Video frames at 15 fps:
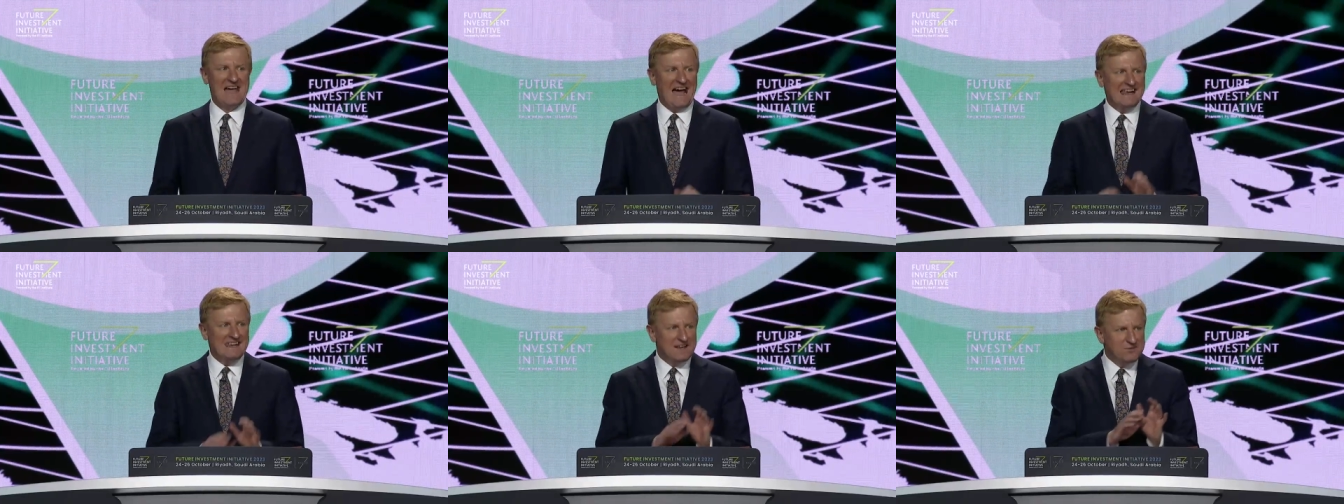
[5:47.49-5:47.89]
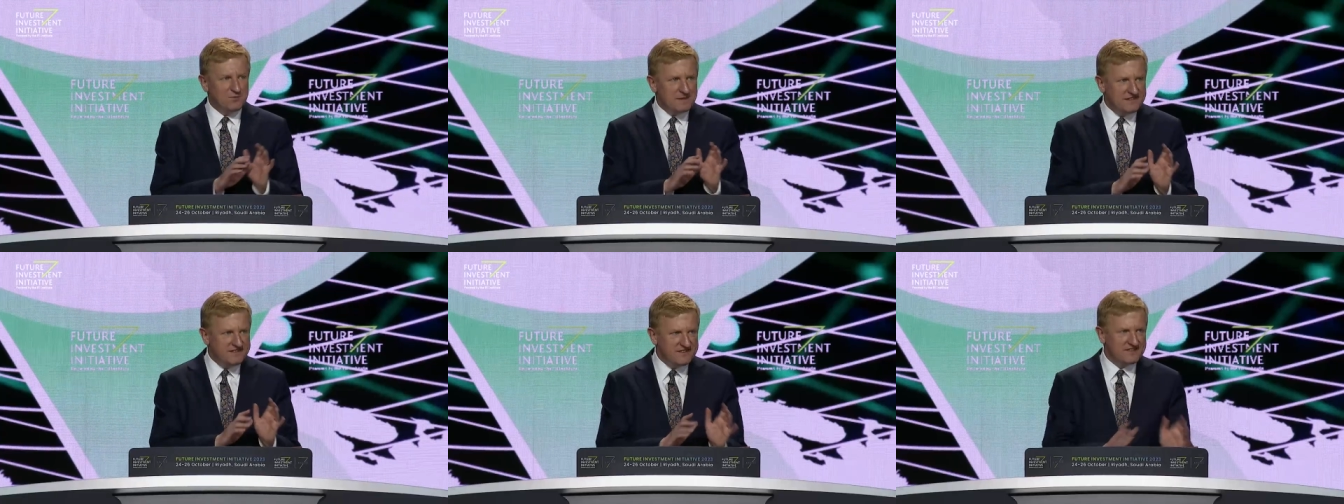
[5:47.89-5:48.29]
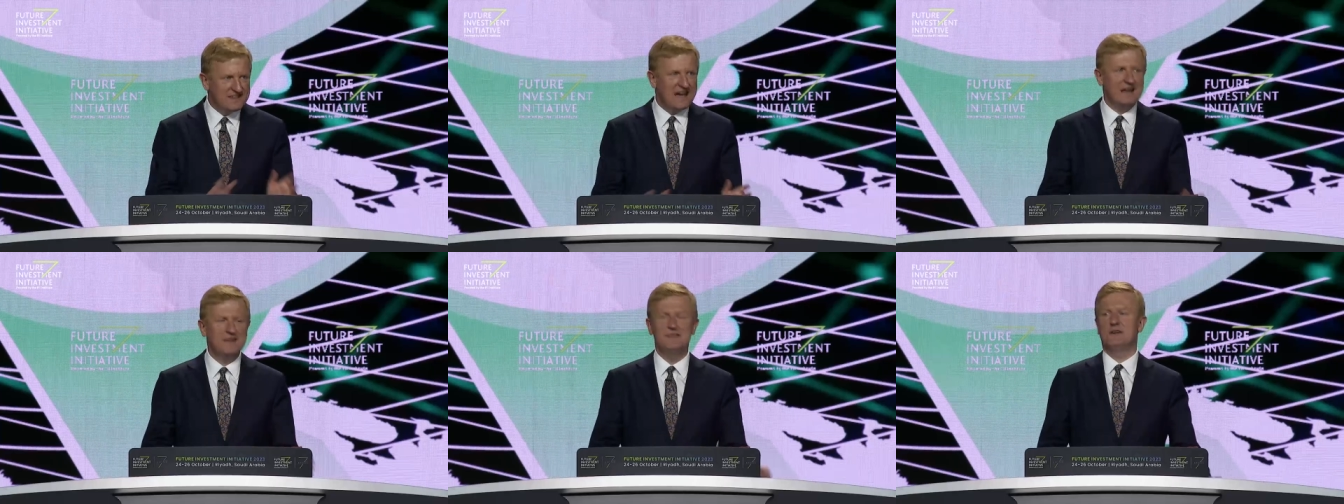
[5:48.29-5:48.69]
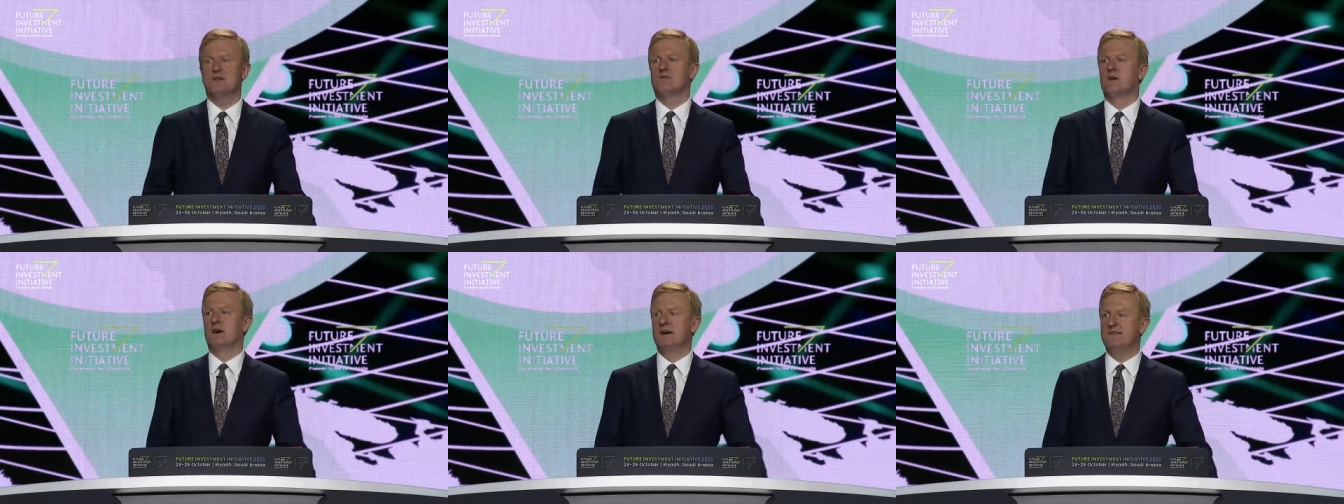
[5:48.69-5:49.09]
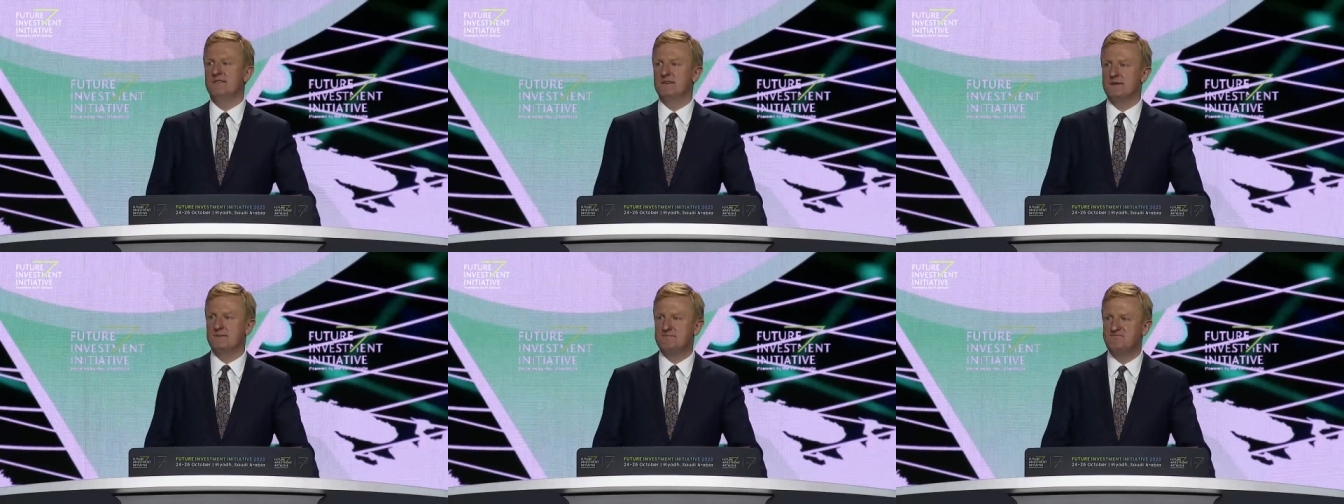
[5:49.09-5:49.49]
And as we scan the
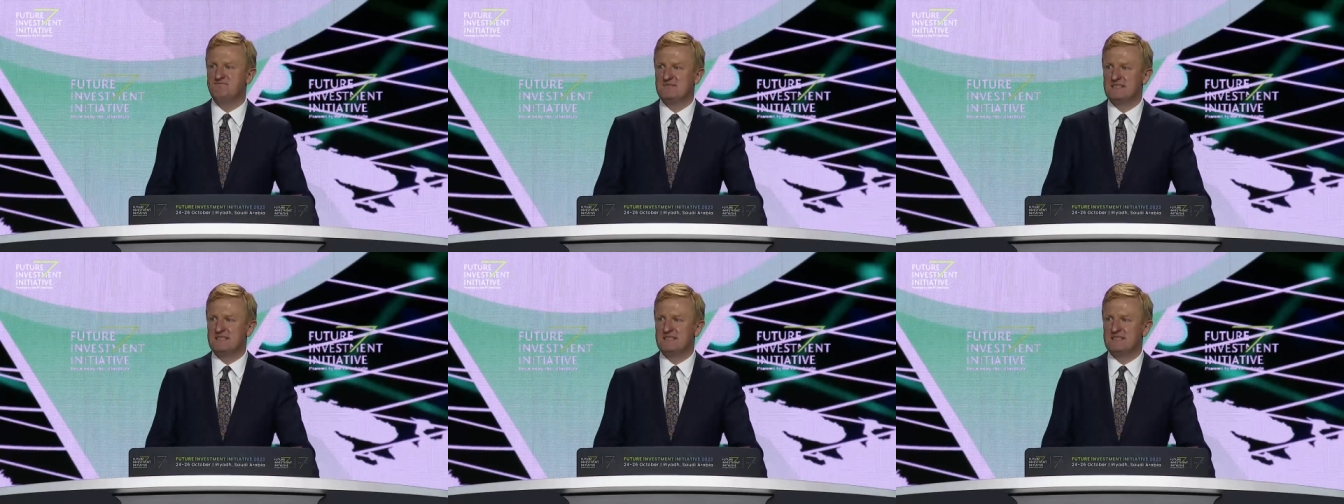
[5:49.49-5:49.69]
horizon,